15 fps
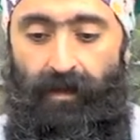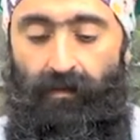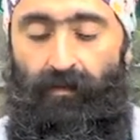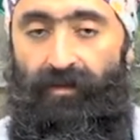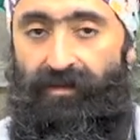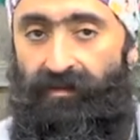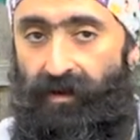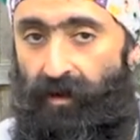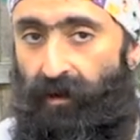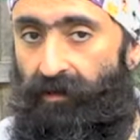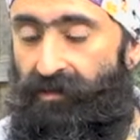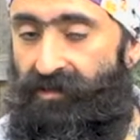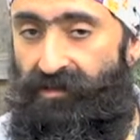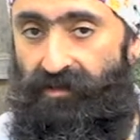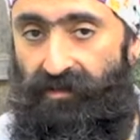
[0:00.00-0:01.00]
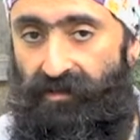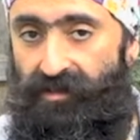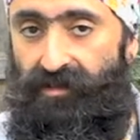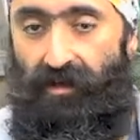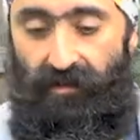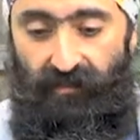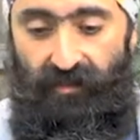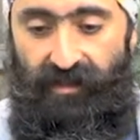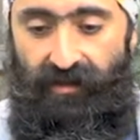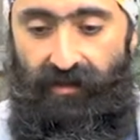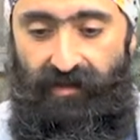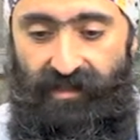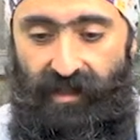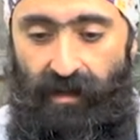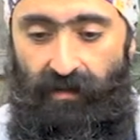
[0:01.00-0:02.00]
with regards to start with
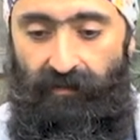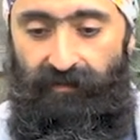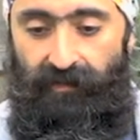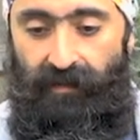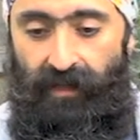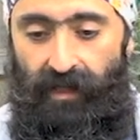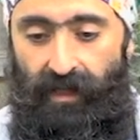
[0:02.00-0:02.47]
yourself,